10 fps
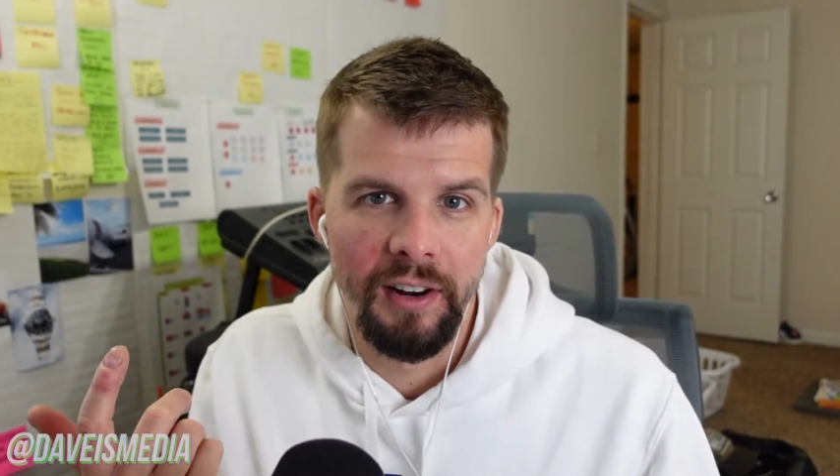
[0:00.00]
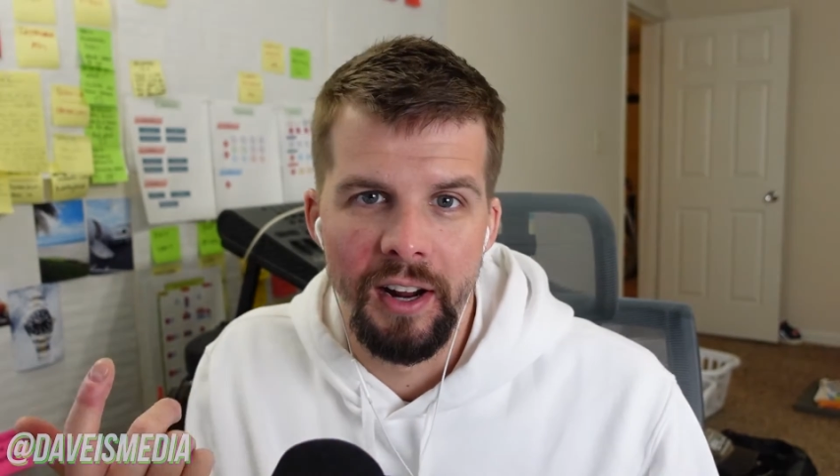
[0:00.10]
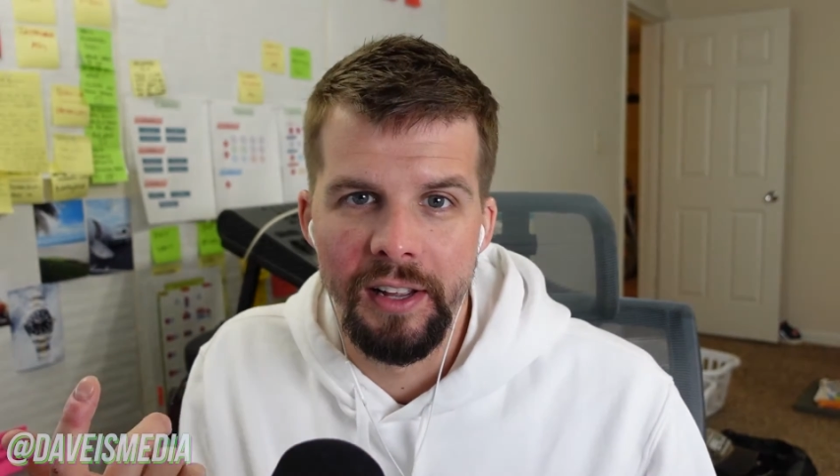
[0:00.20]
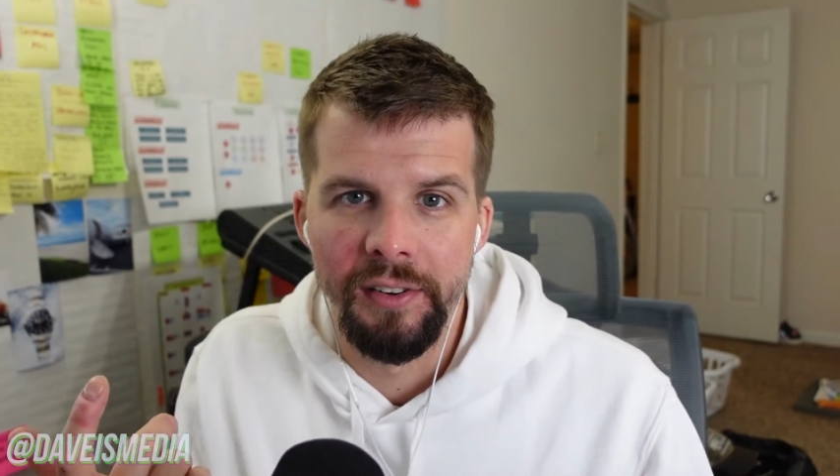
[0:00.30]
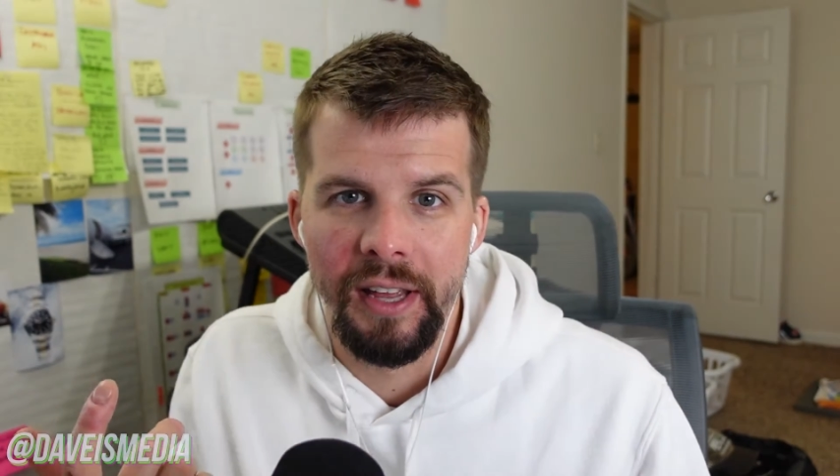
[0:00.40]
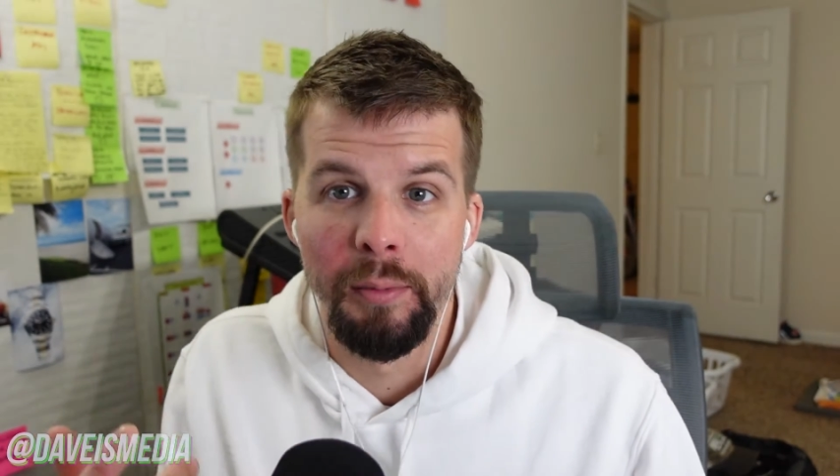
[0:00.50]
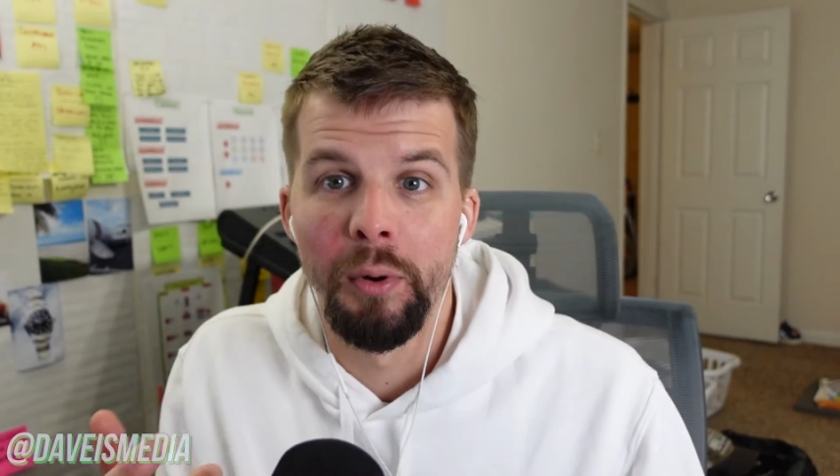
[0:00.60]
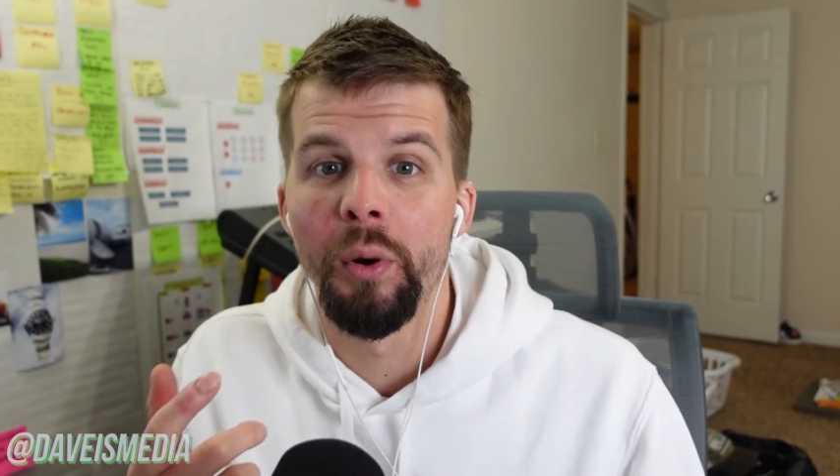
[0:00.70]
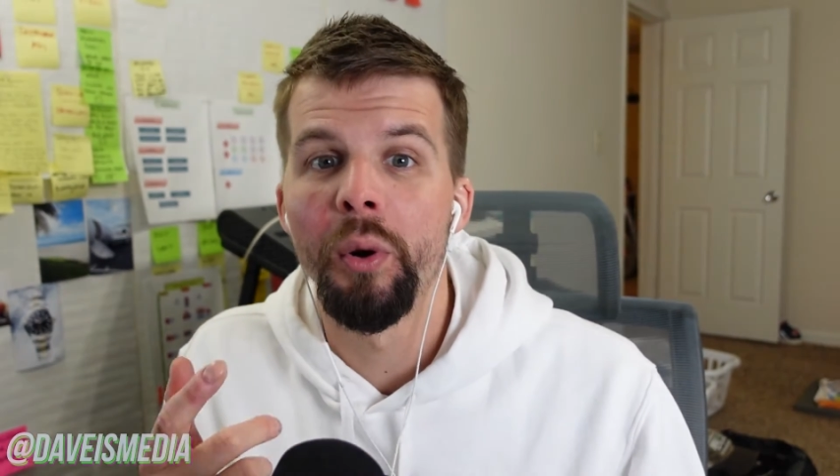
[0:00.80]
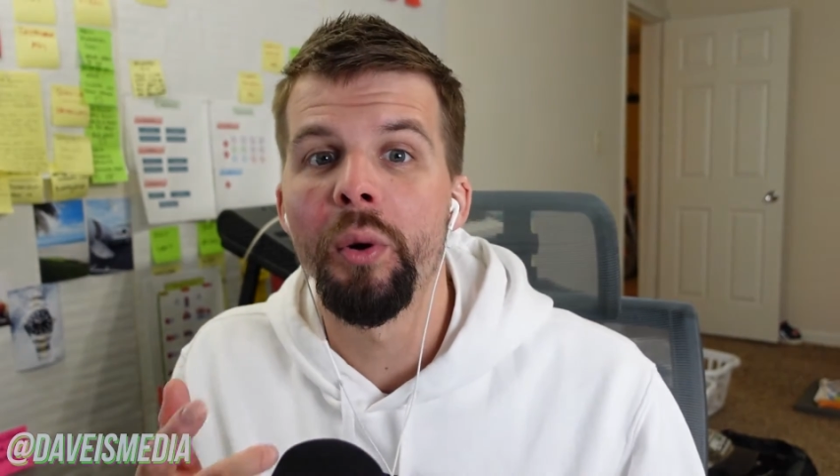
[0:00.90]
audio
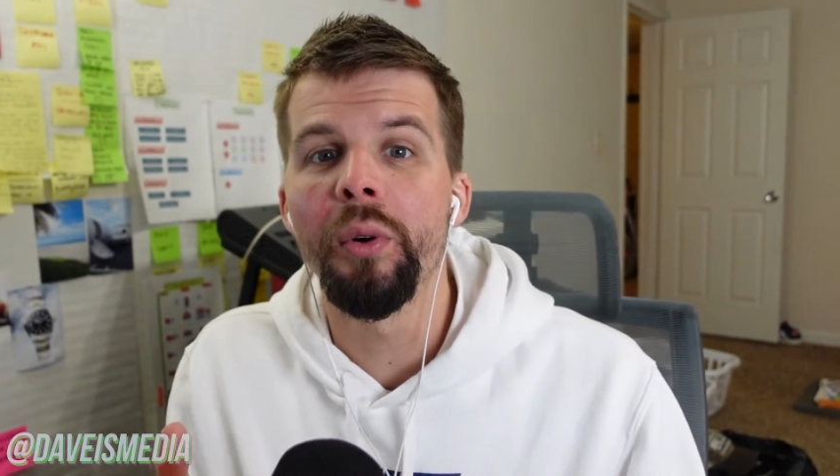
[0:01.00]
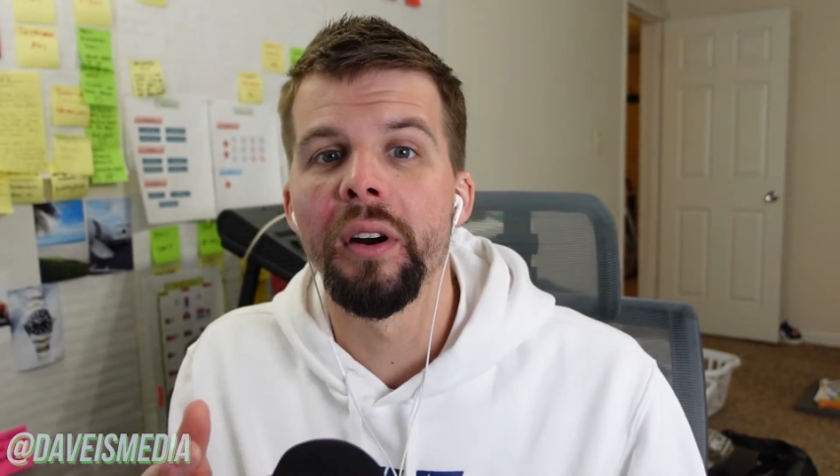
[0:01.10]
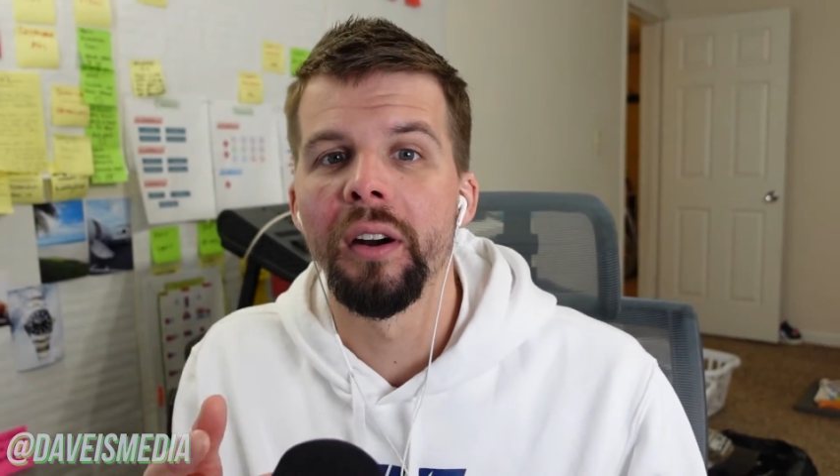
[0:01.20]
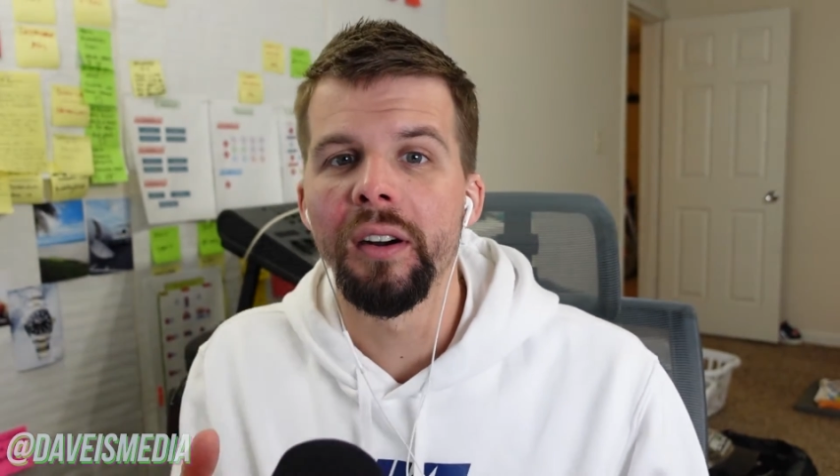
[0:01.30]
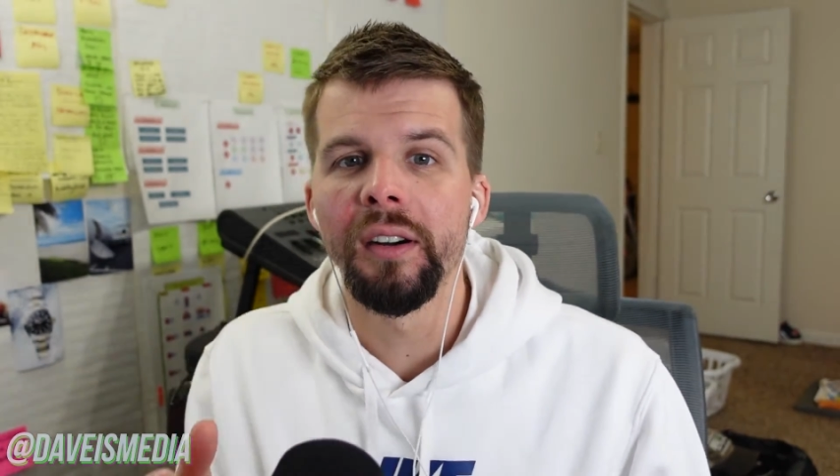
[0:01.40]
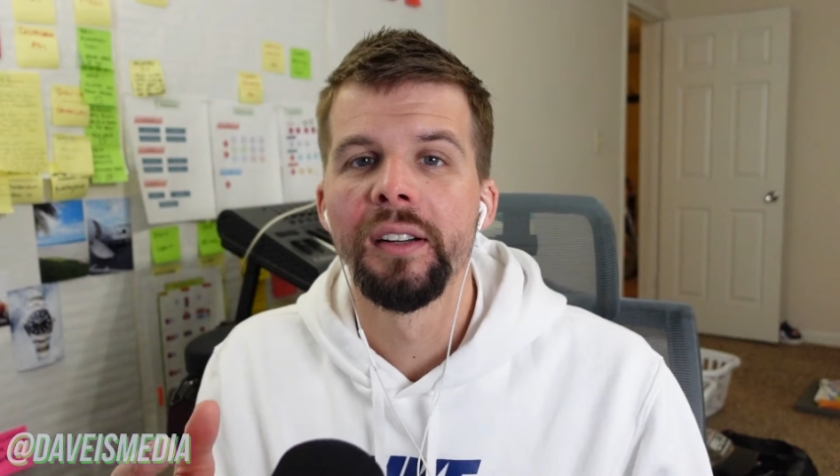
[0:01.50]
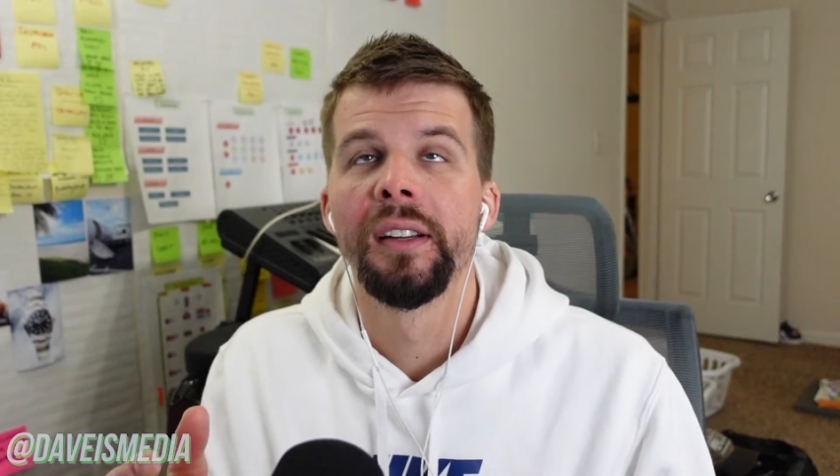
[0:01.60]
cable, or